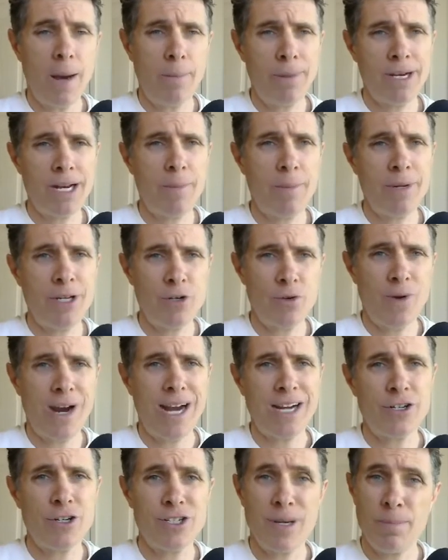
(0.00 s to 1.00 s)
up and coming
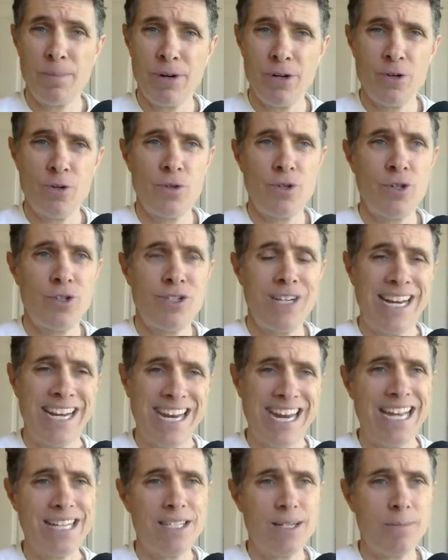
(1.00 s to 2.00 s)
directors and producers and
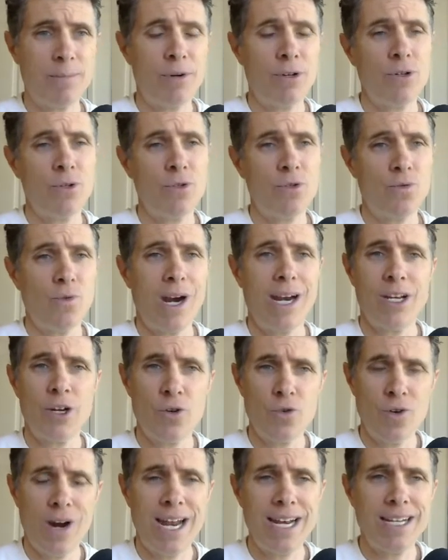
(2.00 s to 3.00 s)
get some produced writing
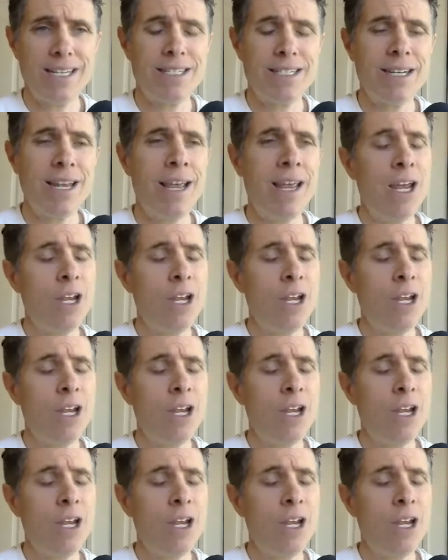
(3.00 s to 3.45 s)
credits.